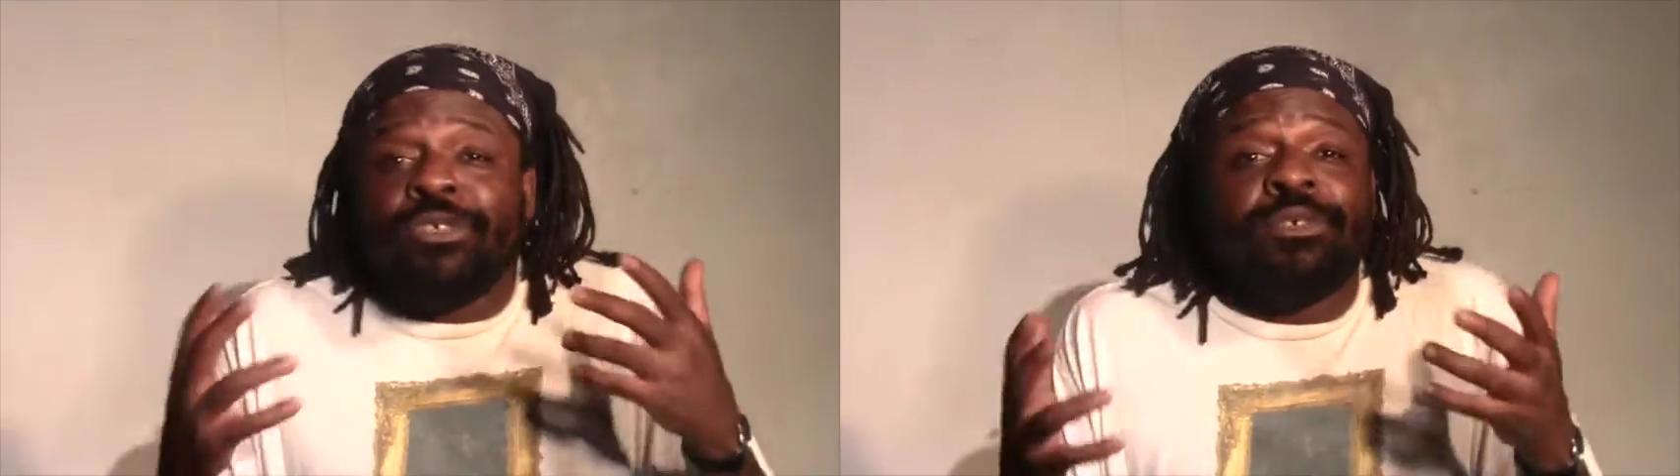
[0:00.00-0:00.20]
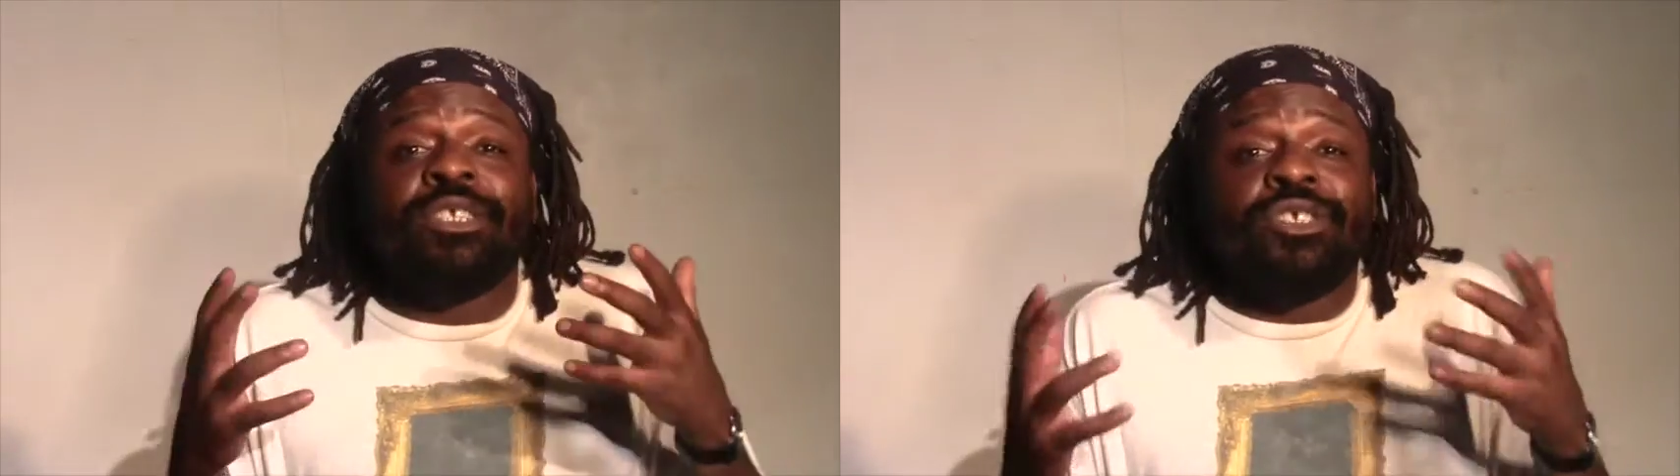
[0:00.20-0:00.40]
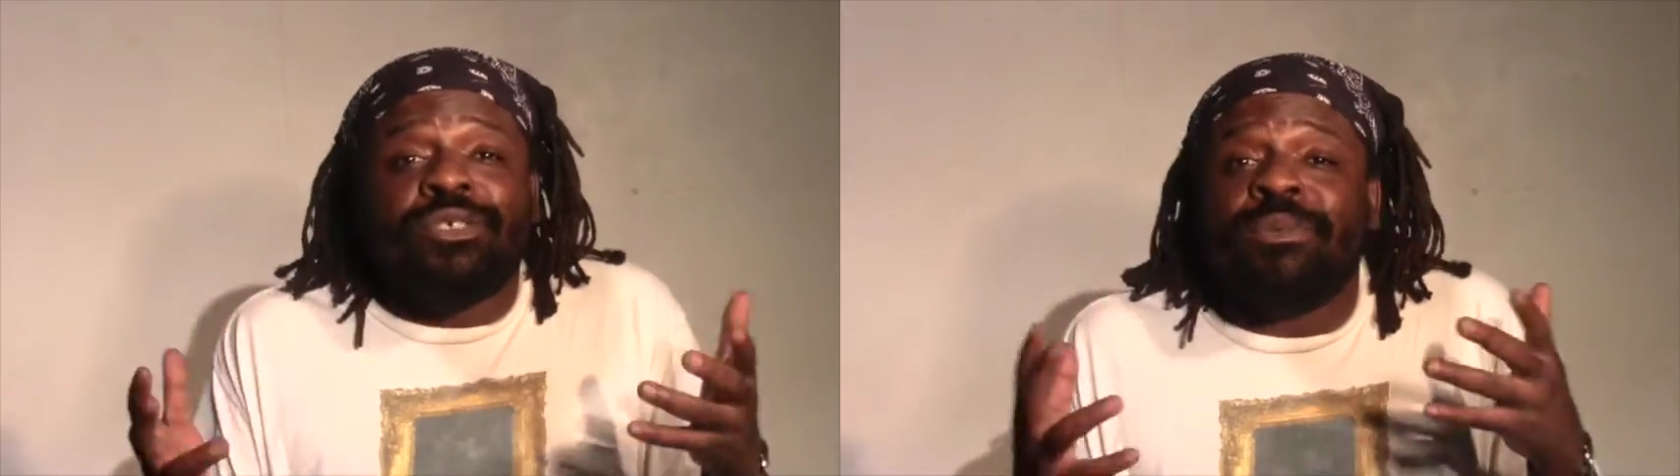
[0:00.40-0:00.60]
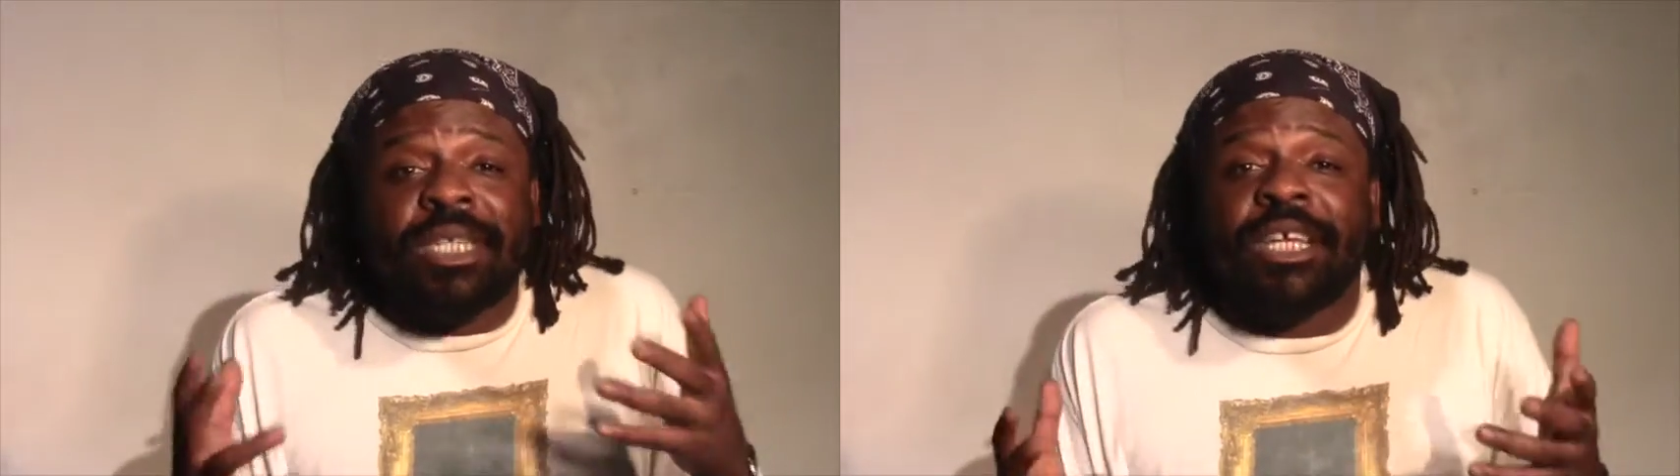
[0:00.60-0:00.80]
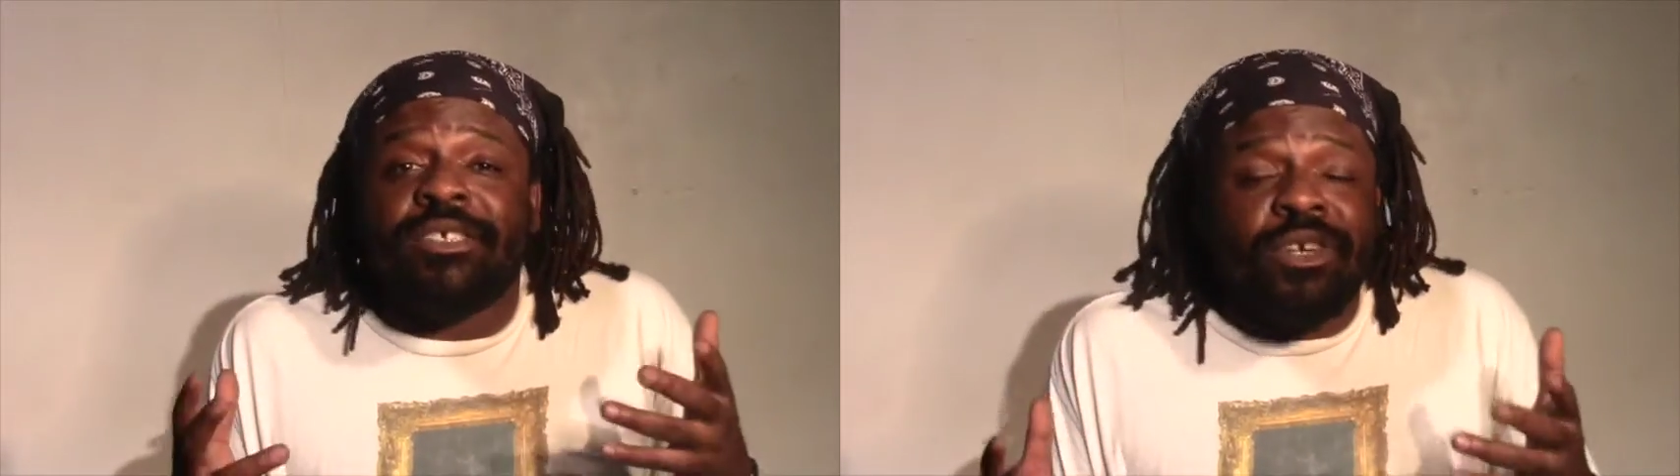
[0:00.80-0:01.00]
you can shoot
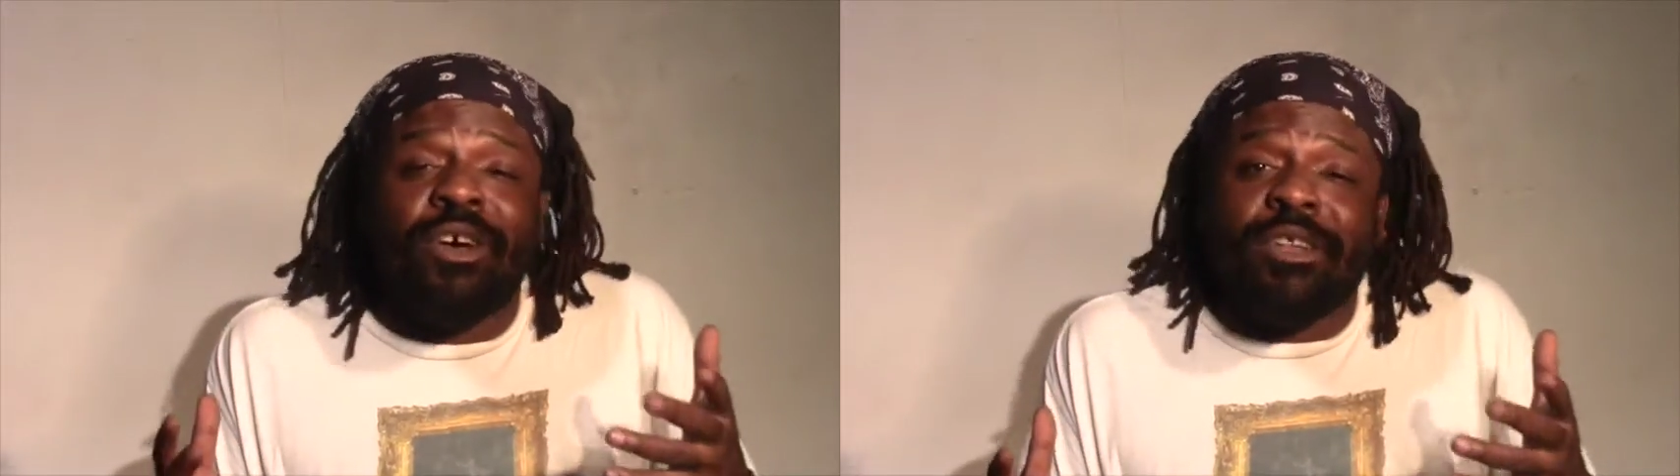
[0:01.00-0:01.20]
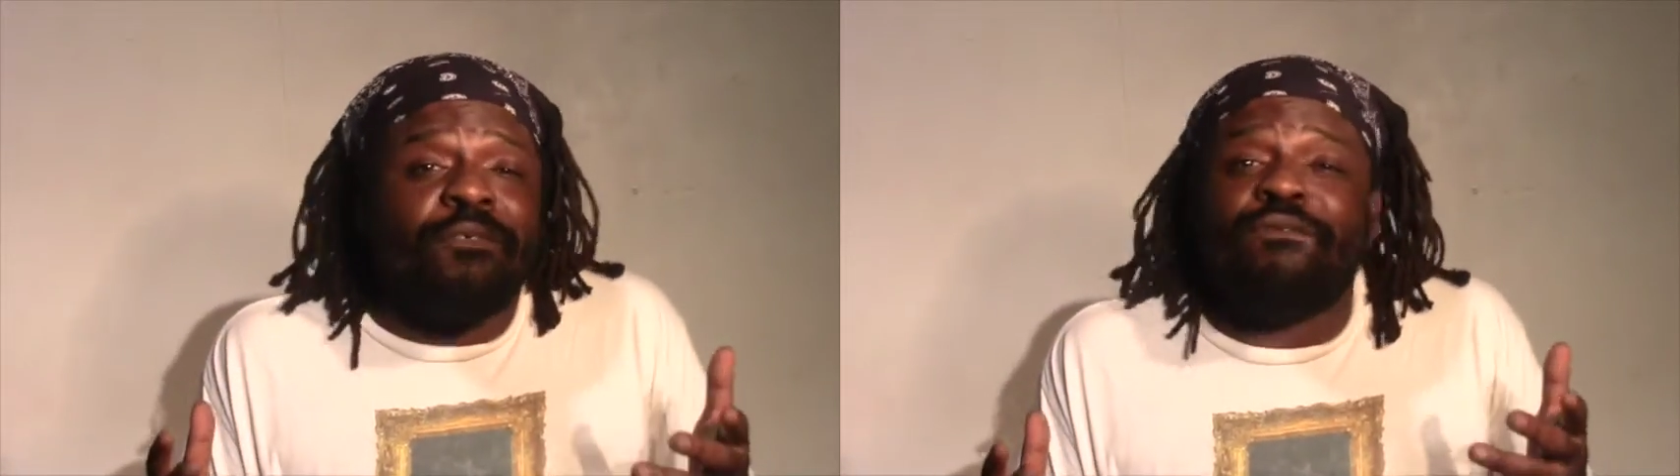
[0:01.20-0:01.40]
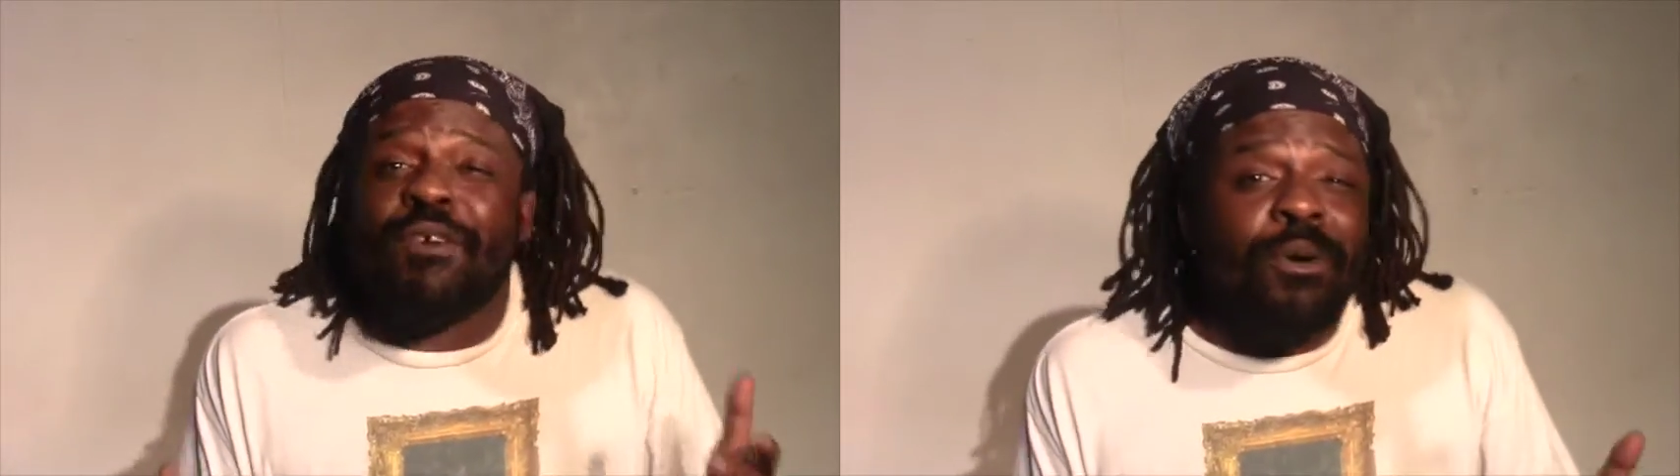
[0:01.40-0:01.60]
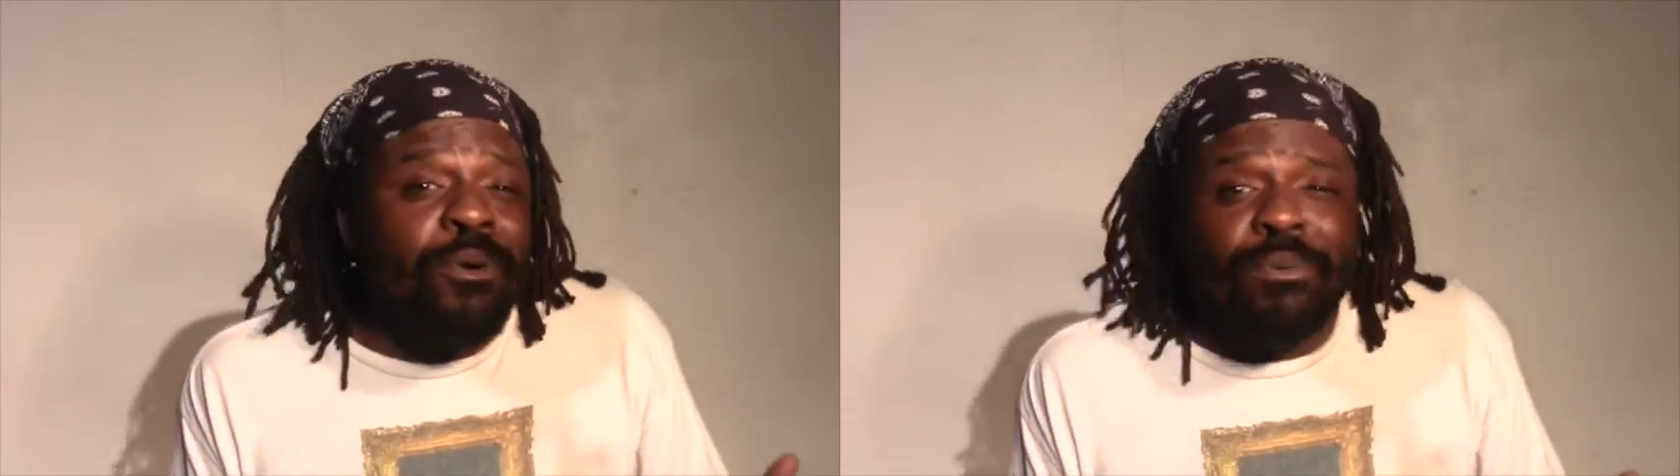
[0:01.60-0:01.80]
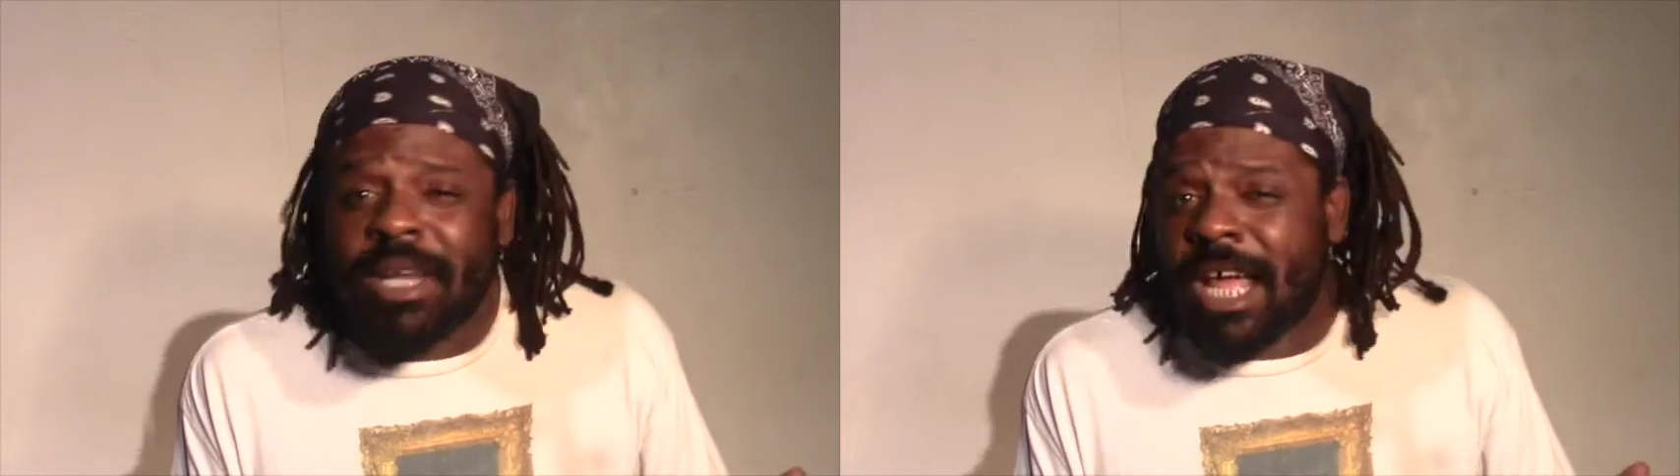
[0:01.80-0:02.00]
things on a
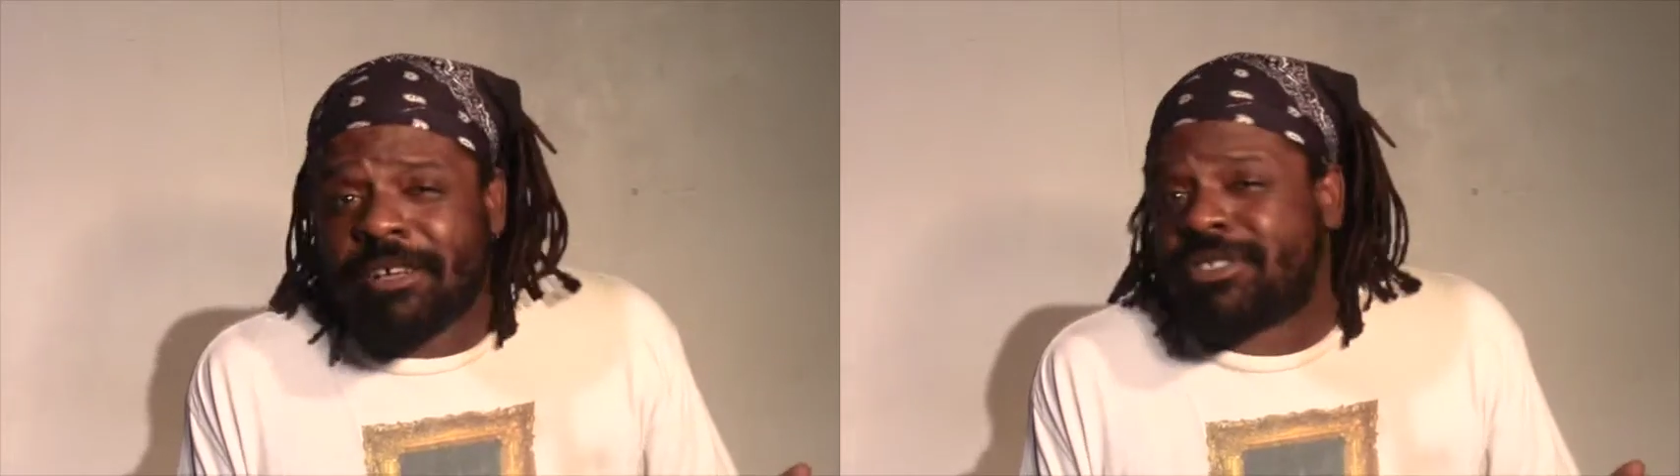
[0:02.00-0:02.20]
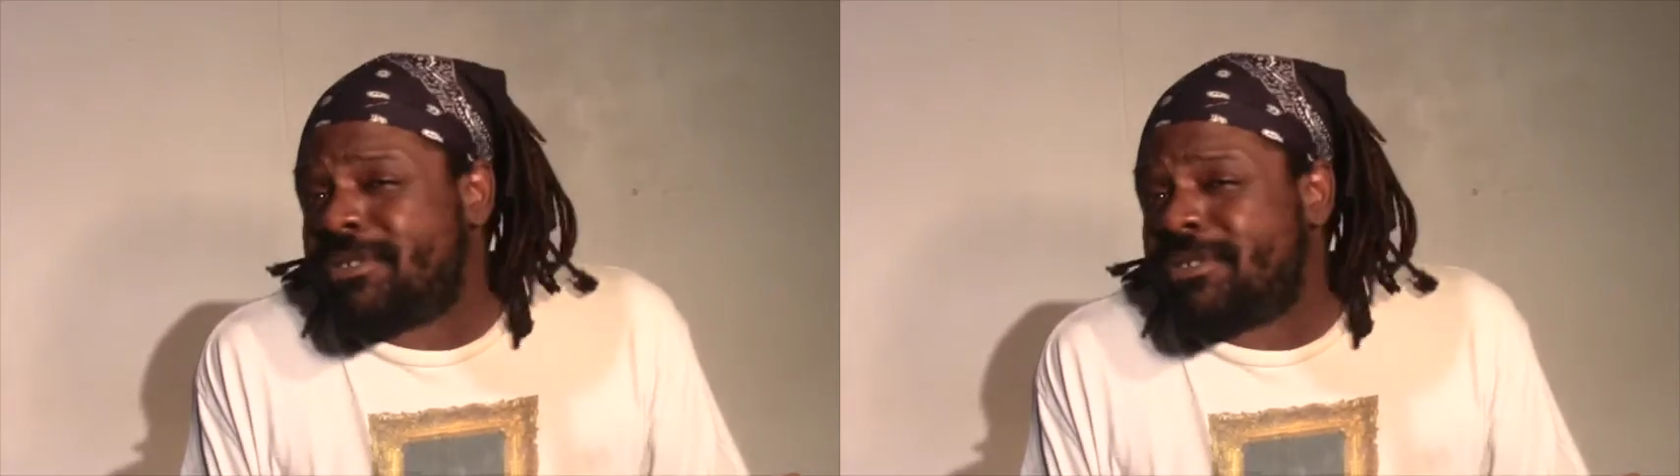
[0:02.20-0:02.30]
phone now.